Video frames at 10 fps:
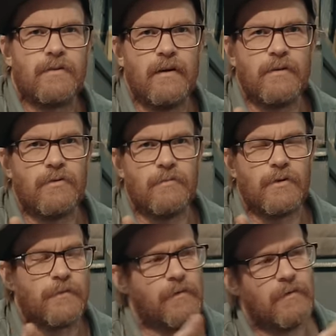It's getting too
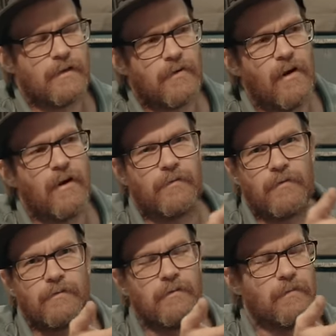much fuel at higher
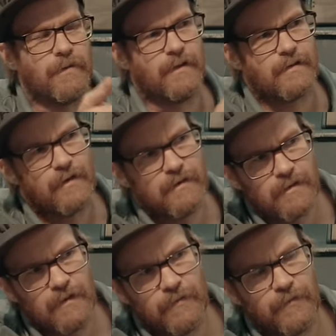throttle openings. I can
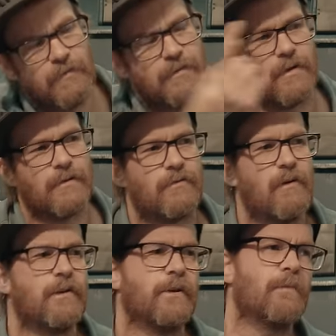see when fuel starts
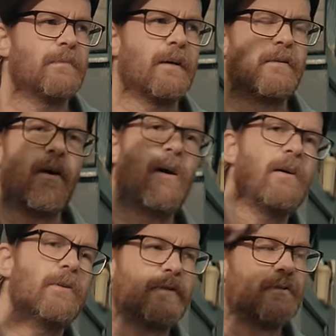traveling up that
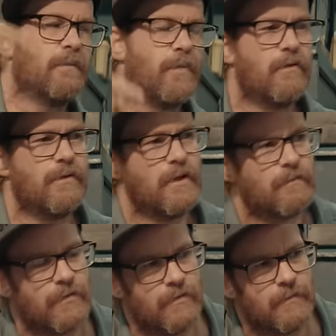highest power
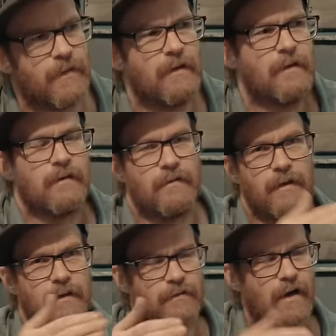jet tube,
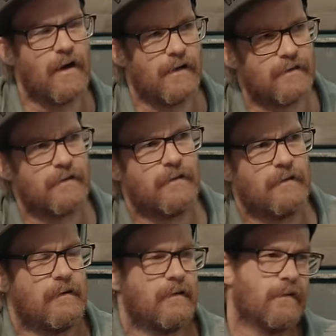then it dies.
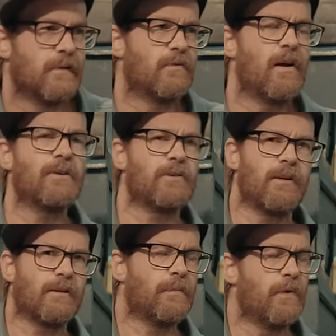So we're
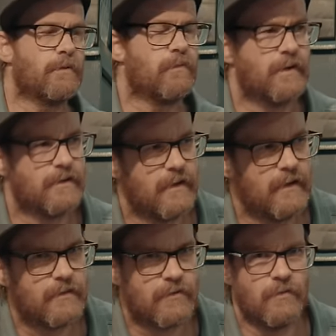actually at the point where it's
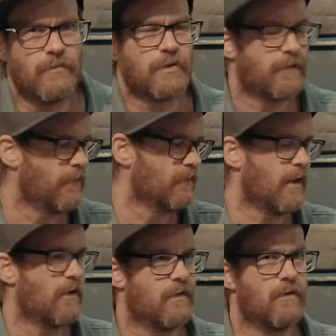getting too much fuel
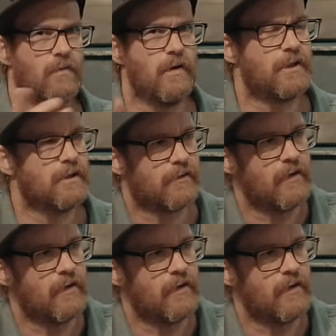now, which is